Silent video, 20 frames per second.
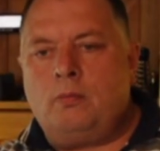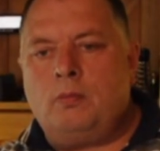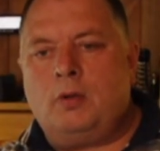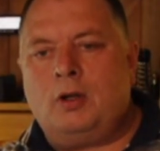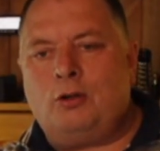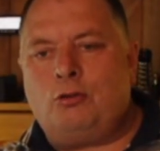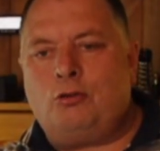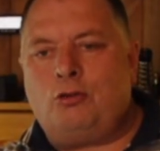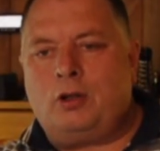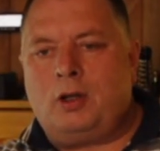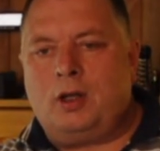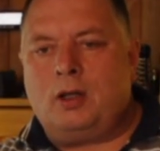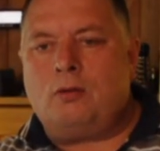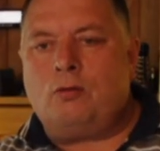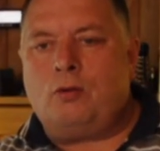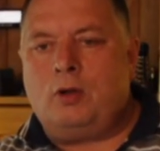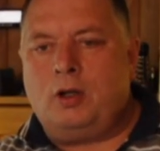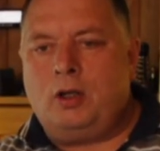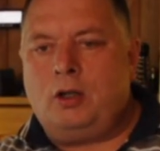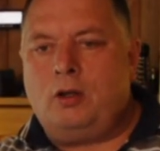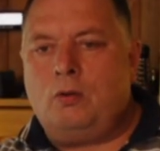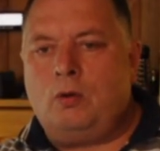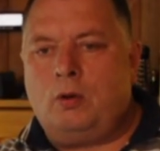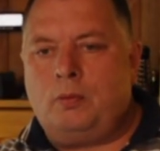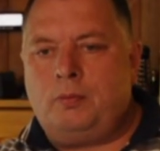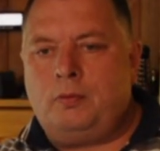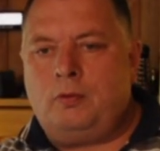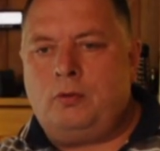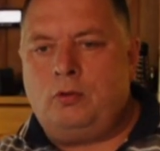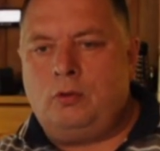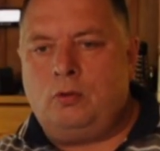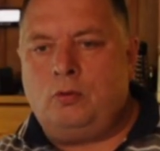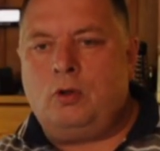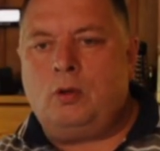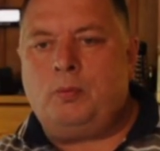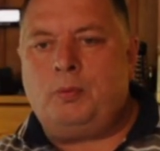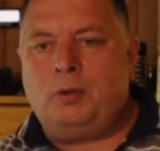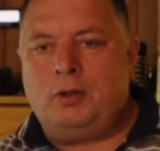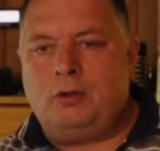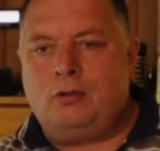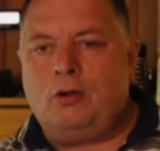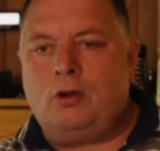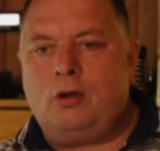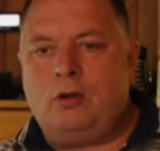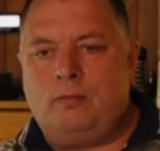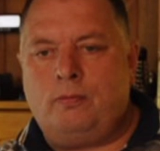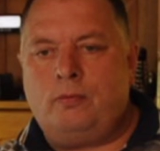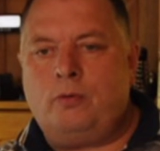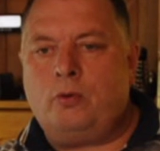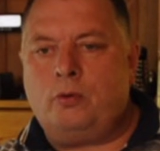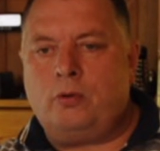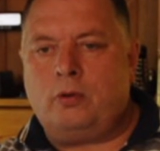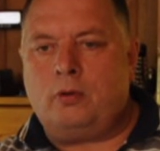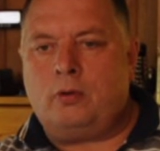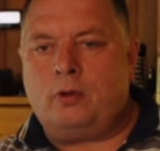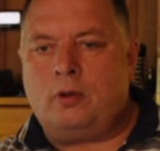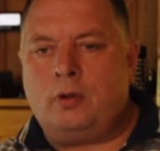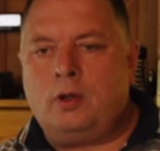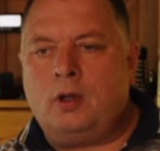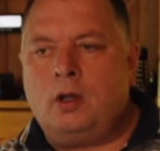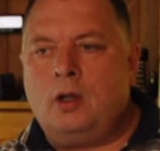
managed to get the radio up, tuned up in time for the